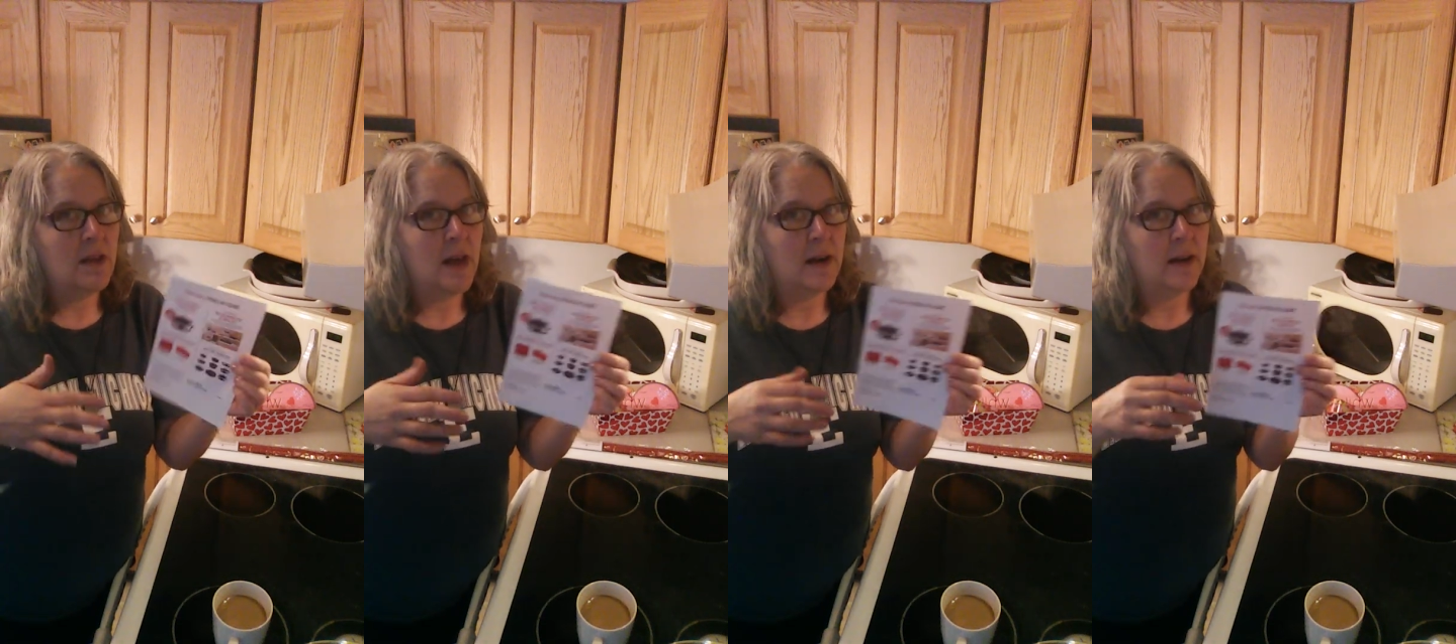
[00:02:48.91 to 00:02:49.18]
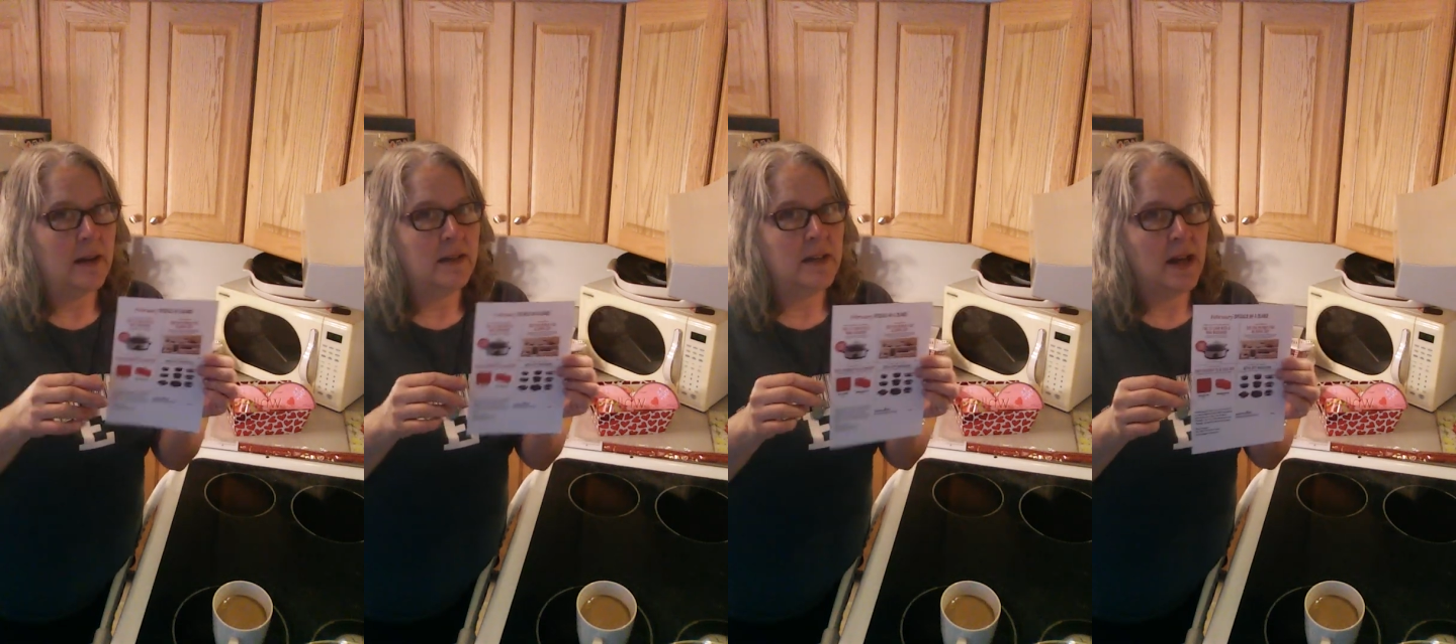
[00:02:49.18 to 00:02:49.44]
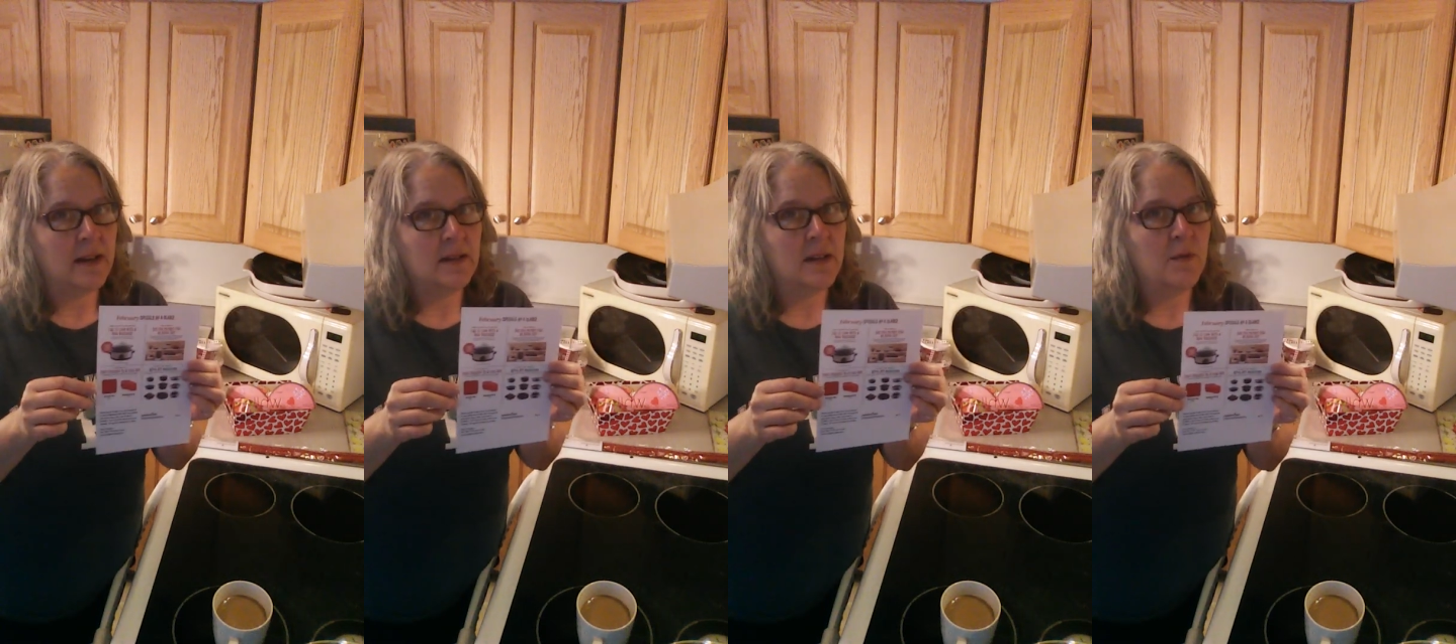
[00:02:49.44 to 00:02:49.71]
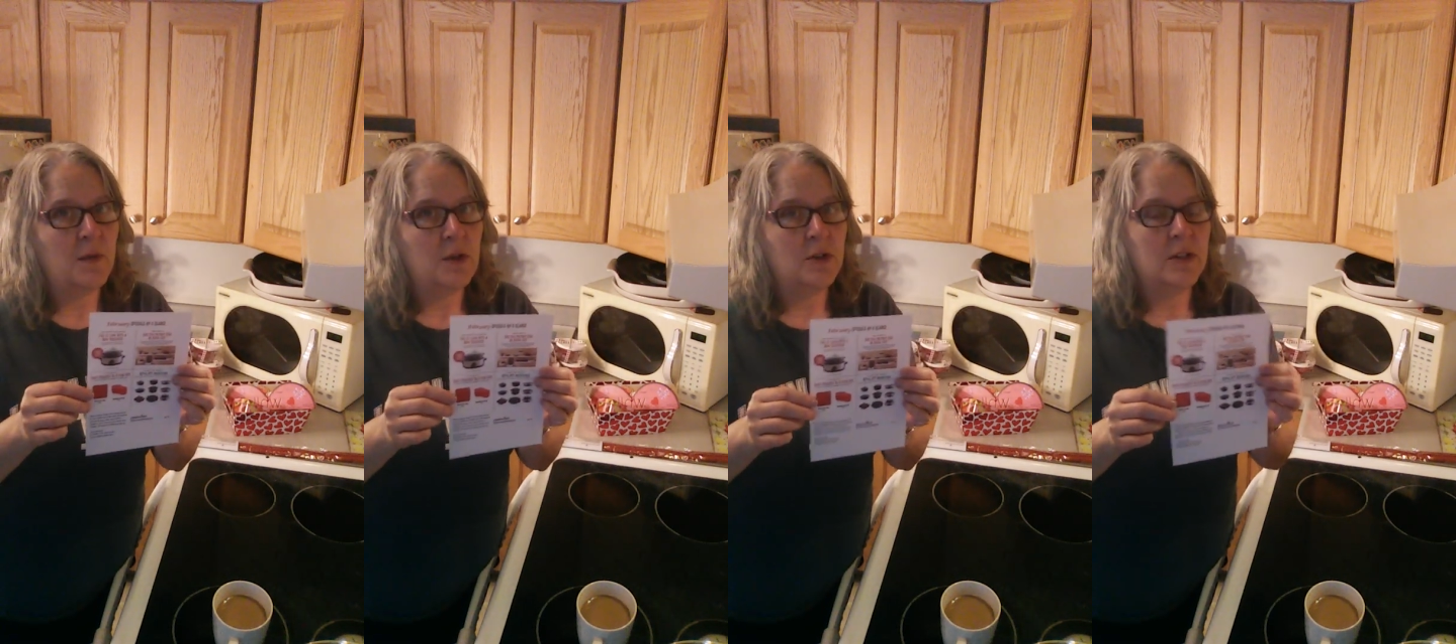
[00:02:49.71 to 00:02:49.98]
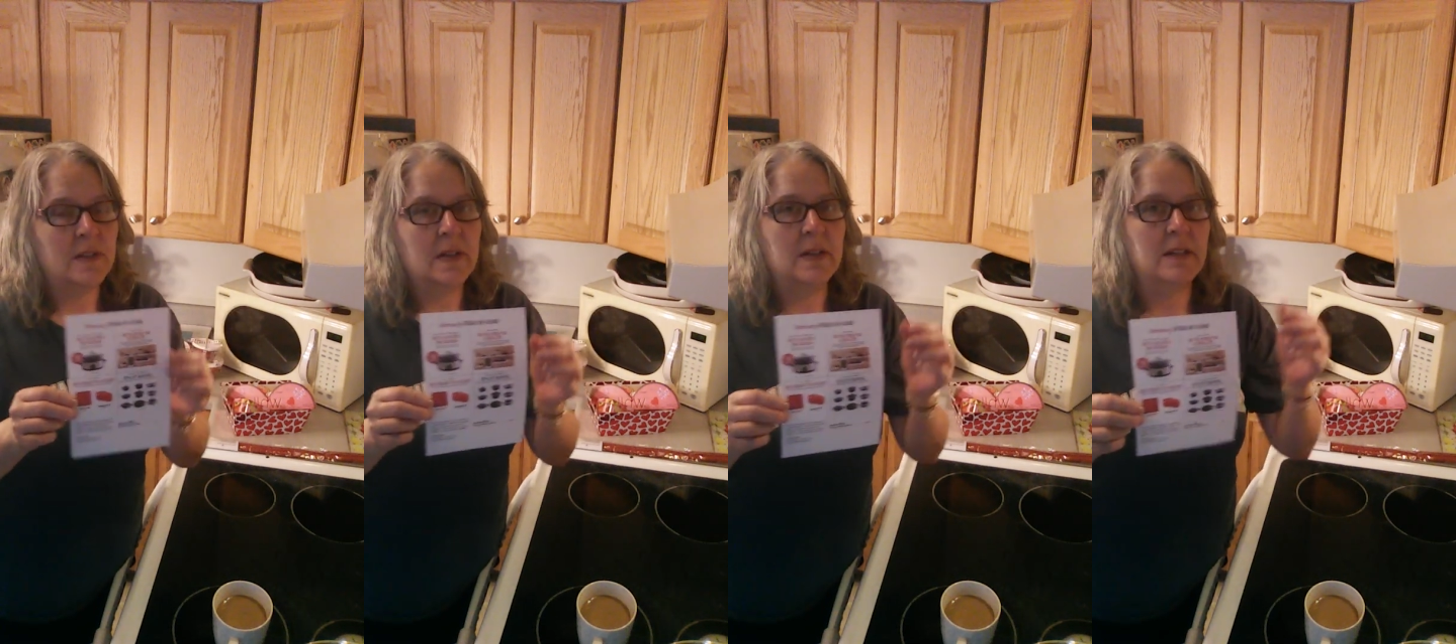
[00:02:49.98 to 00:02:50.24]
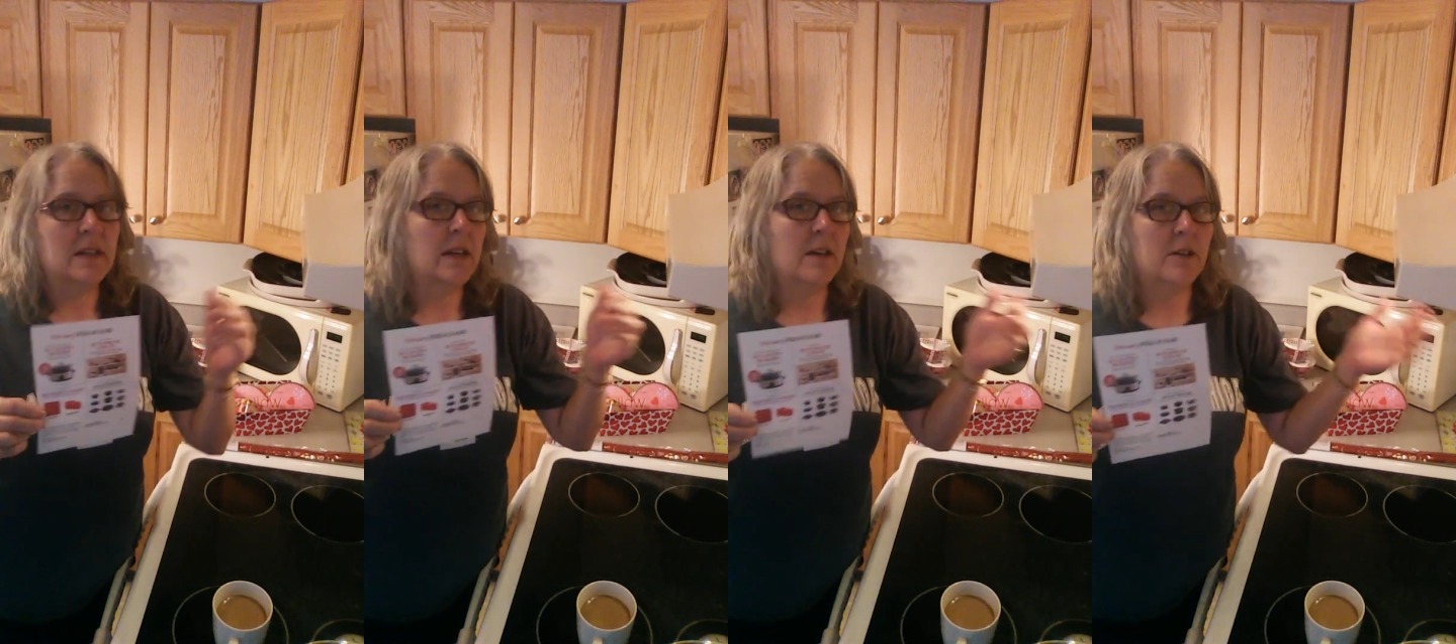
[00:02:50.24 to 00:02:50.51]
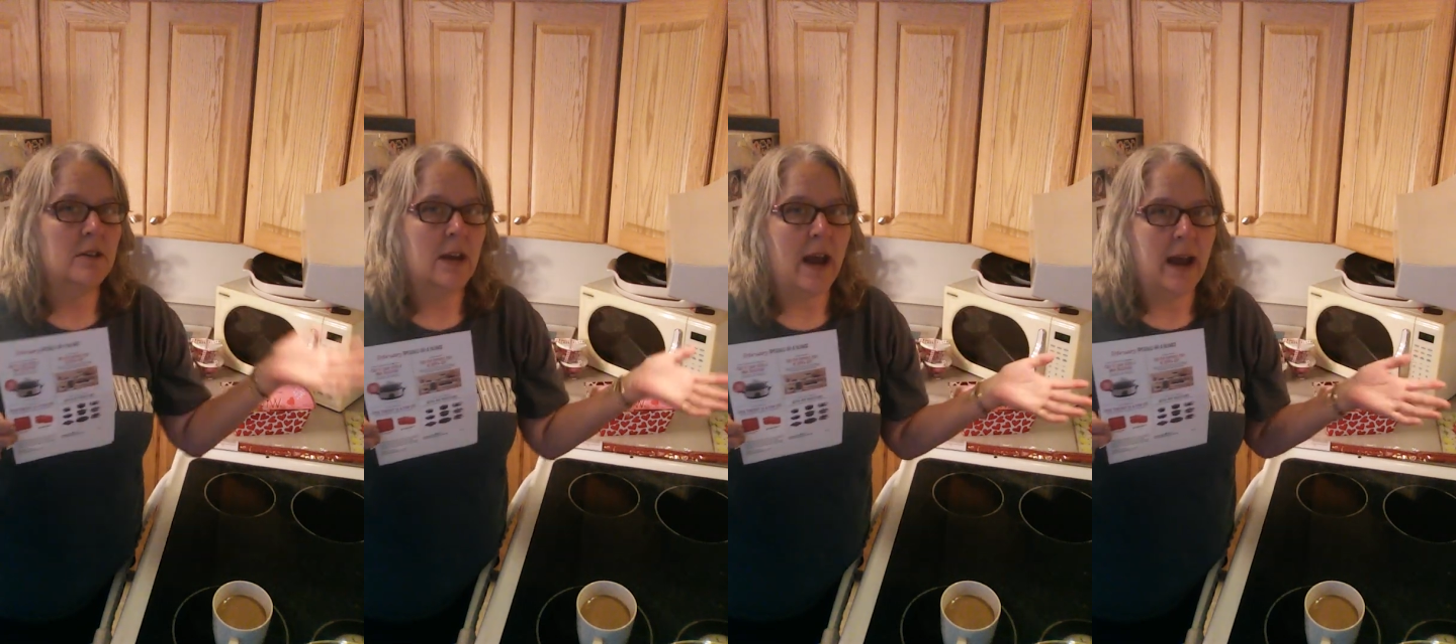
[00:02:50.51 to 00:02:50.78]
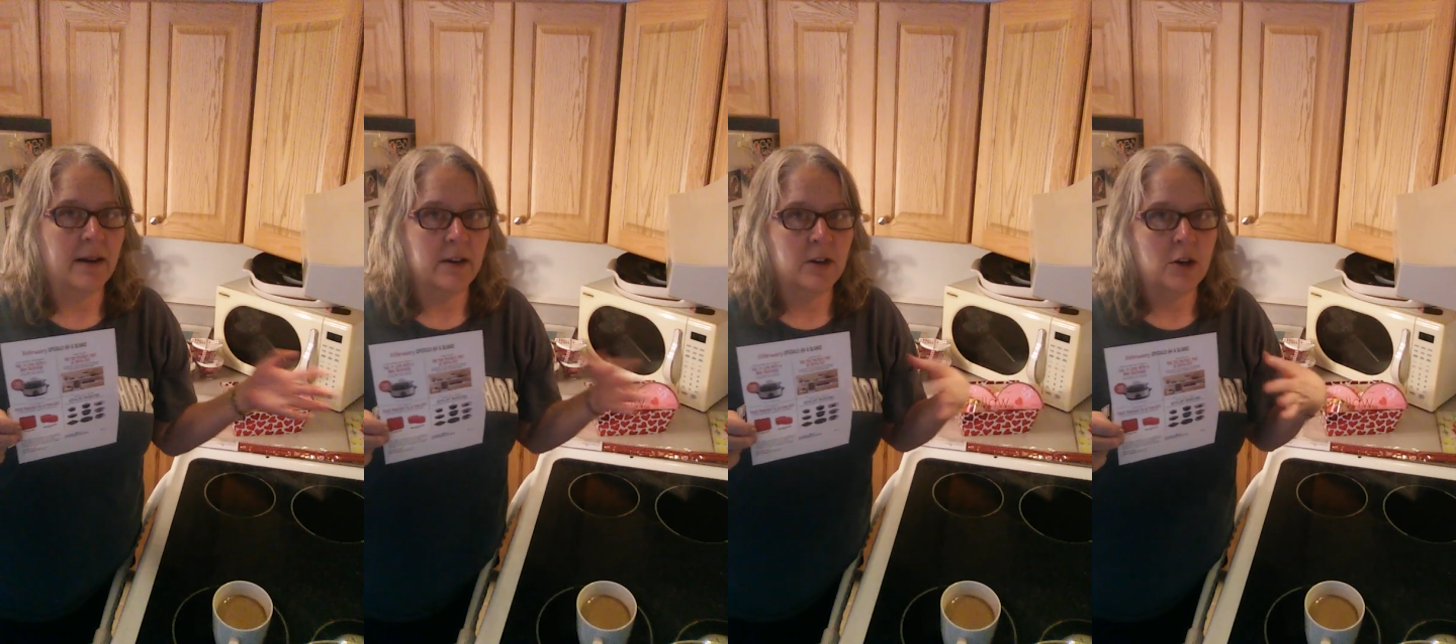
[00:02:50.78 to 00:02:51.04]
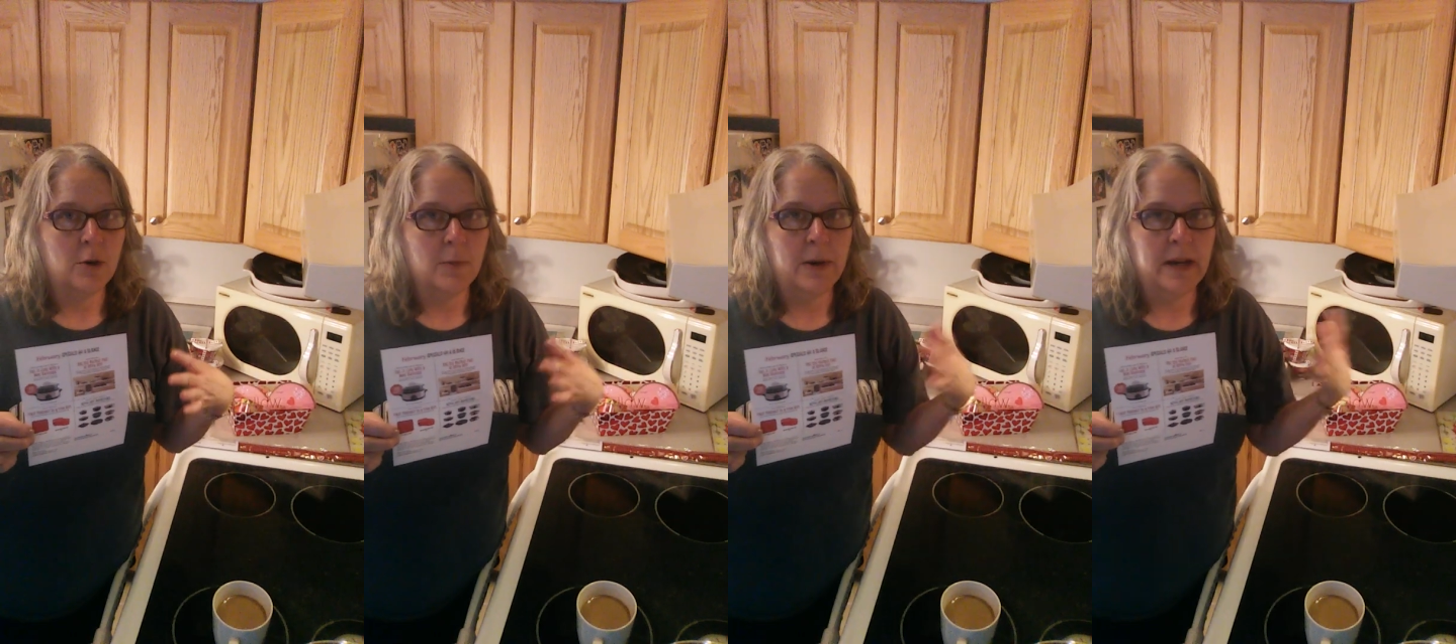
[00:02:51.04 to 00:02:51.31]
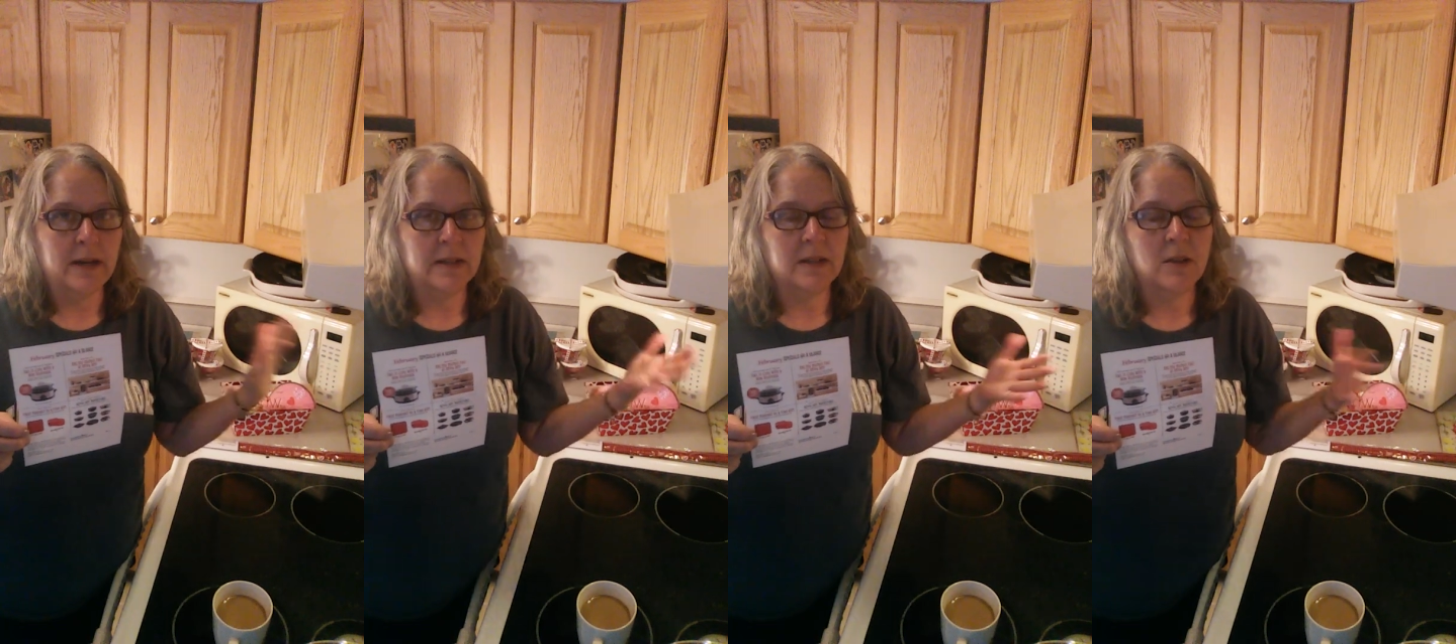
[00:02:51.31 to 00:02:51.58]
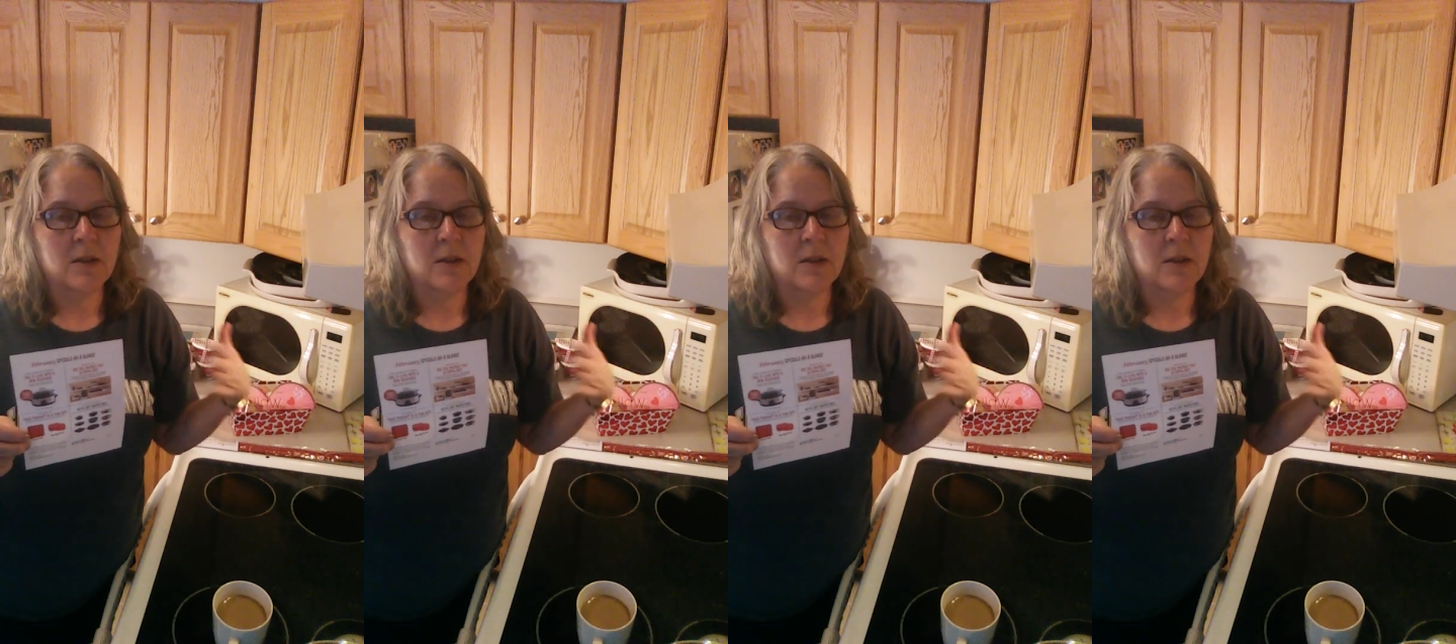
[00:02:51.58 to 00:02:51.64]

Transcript: than it does if you just continue to add a new piece.